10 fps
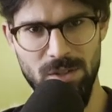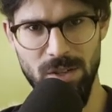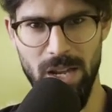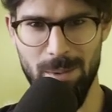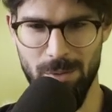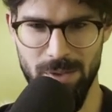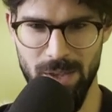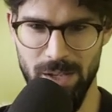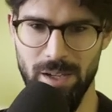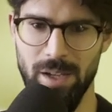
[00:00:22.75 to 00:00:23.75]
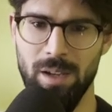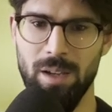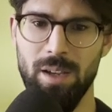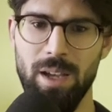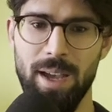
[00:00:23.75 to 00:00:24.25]
is a game of thinking,
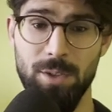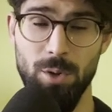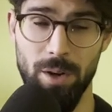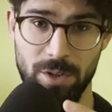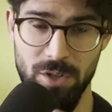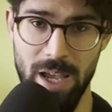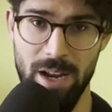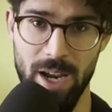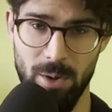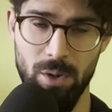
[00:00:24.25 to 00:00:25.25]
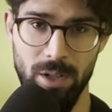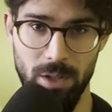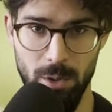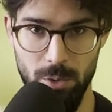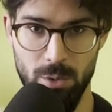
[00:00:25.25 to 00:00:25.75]
and to understand how you can
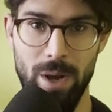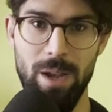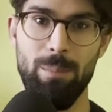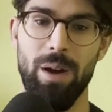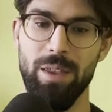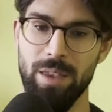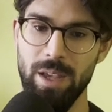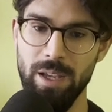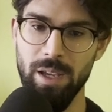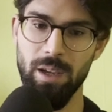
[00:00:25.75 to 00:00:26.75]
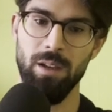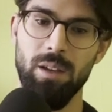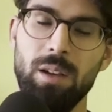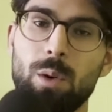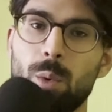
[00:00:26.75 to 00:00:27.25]
lose weight by thinking,
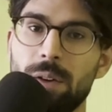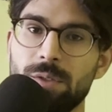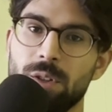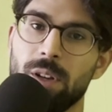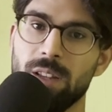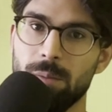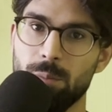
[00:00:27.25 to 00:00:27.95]
we have to look at the